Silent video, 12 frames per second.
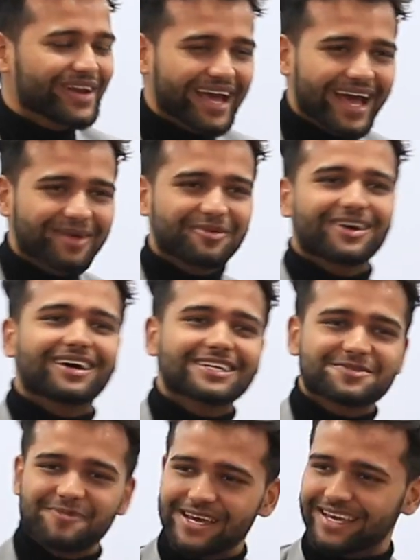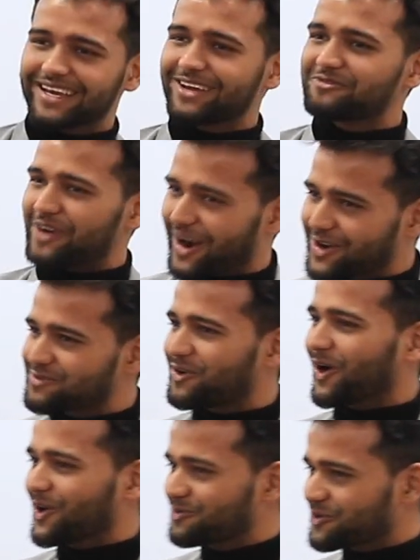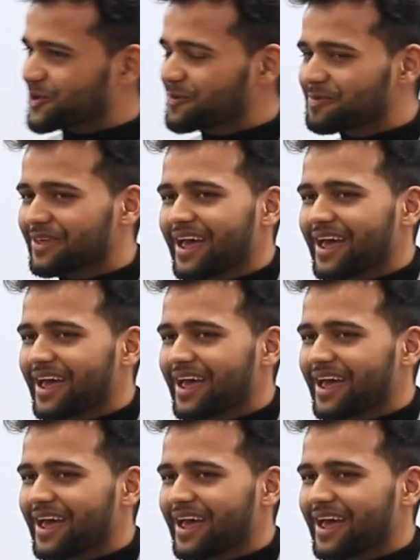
today I'm here speaking in front of all of you.